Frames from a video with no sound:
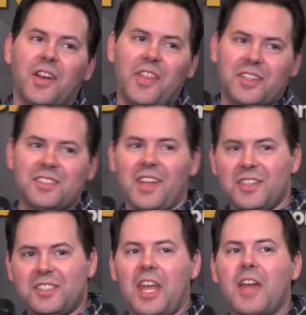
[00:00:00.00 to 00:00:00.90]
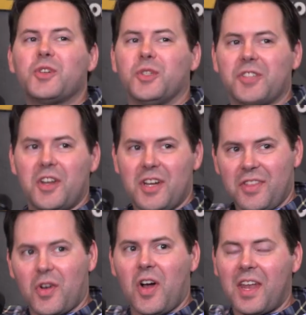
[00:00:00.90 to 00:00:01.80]
tell. There's tendrils super
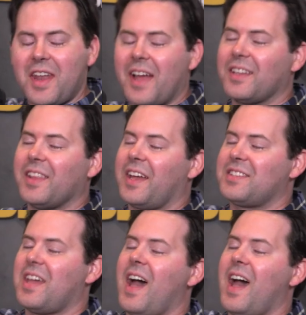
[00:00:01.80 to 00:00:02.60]
underneath. They're all connected like it's a